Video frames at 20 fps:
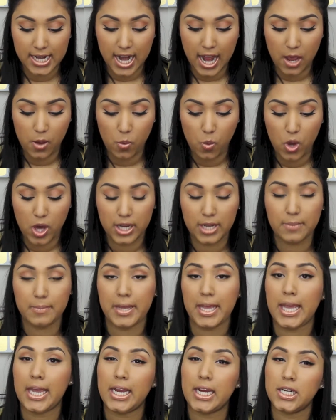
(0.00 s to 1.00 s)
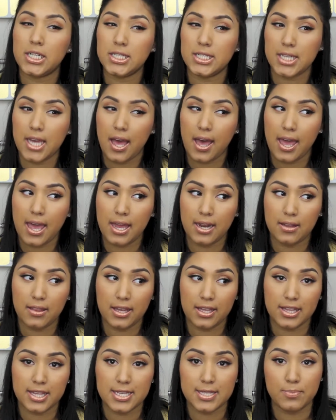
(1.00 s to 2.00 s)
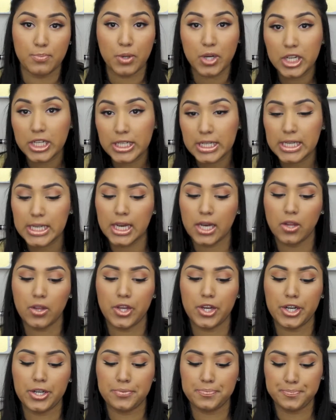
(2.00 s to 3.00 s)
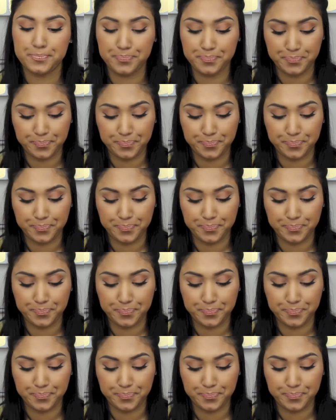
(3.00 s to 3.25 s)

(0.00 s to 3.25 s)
And I wanted my hair dyed like this burgundy color.